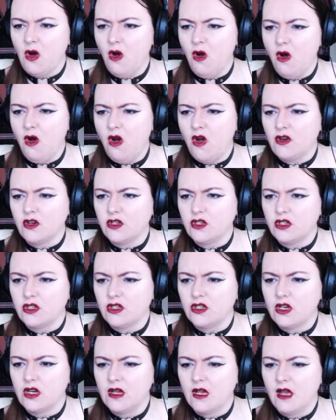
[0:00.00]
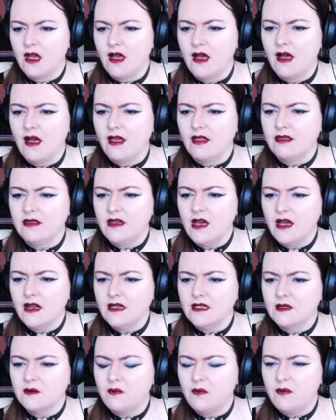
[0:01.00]
gosh. That
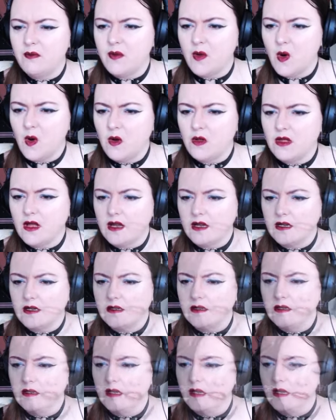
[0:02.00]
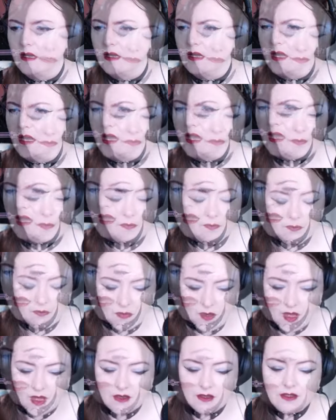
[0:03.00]
is baller.
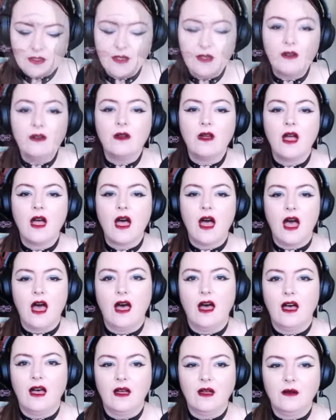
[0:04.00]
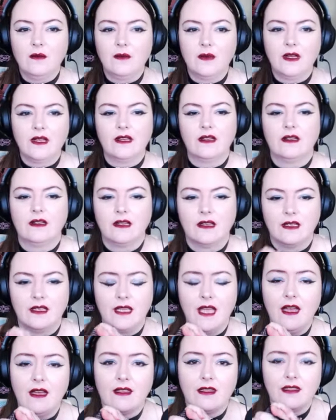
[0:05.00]
So, um,
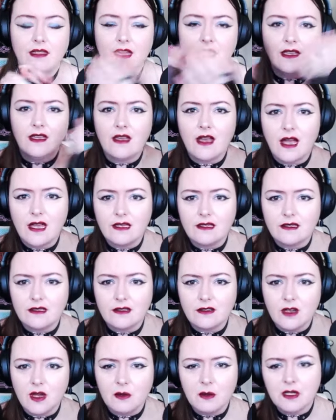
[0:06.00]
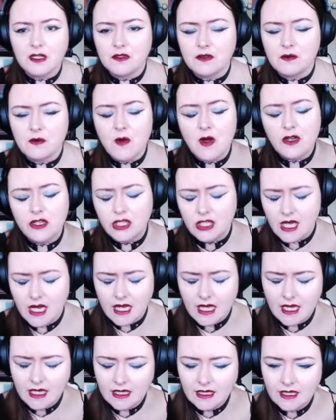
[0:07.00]
yeah, thank you guys so much for
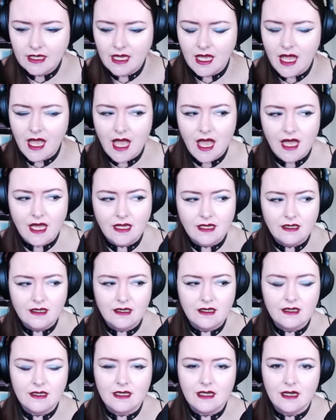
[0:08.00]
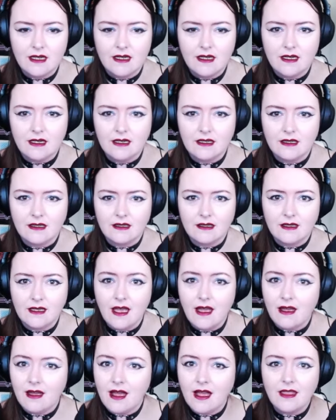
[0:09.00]
watching, and uh,
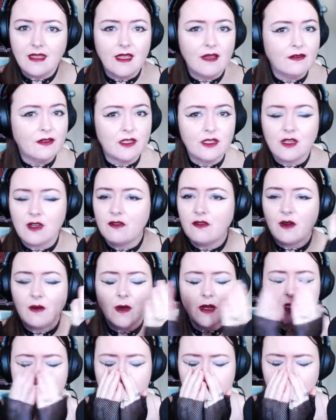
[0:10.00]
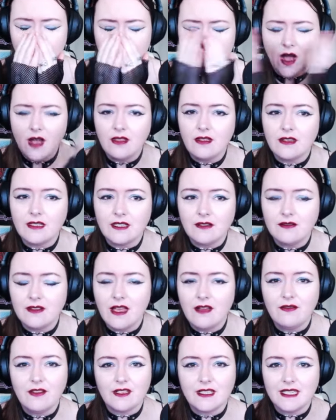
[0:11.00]
yeah, I love you so very much. Mwah, lots of
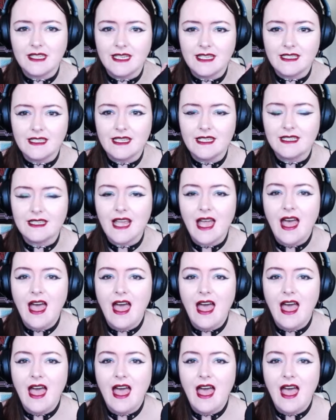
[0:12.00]
love, lots of kisses,